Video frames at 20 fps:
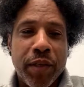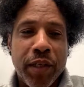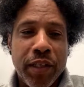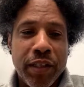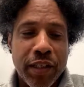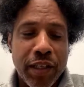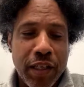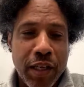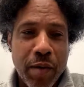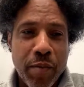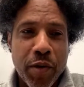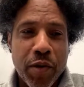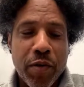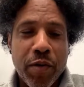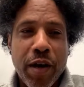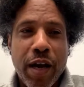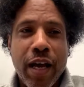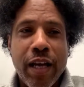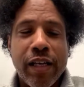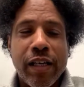He's a
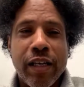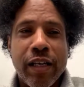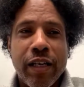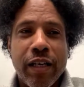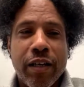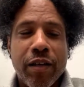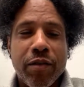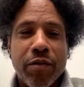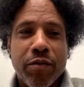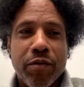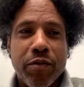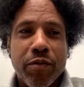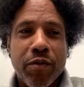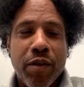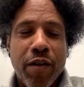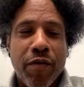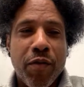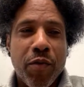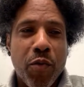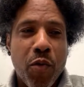Democrat.
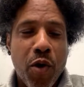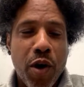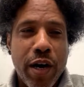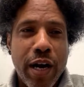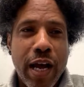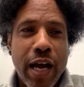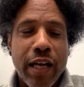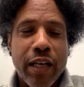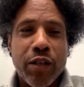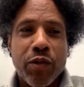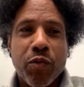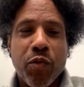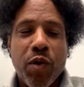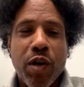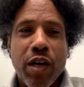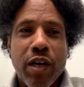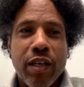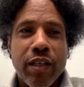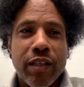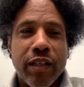Reverend Warnock is
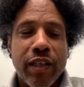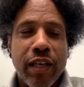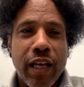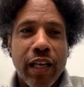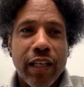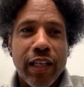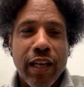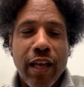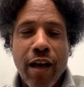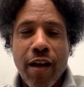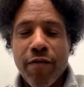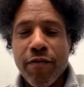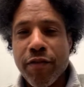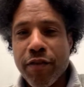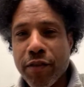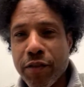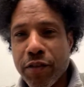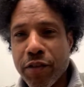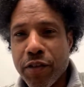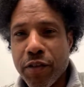one. Kelly
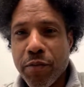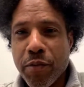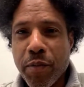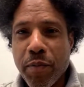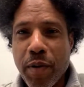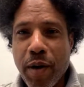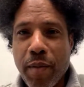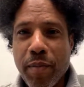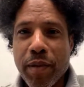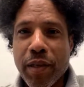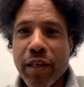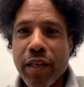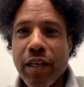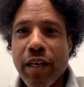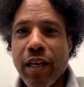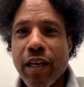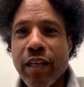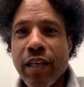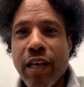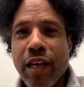Loeffler is the
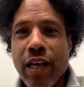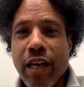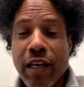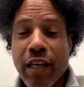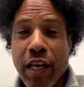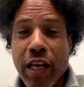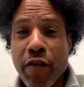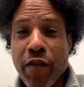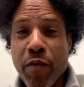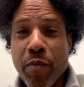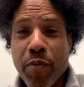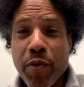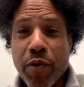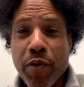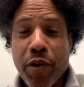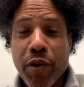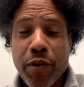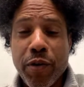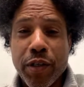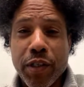Republican, and David
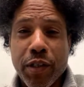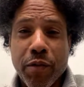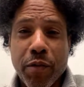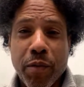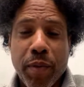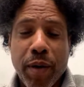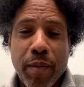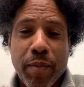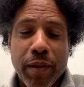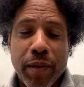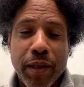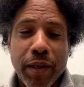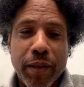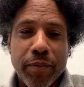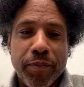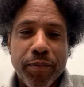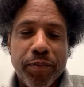Perdue is the Republican.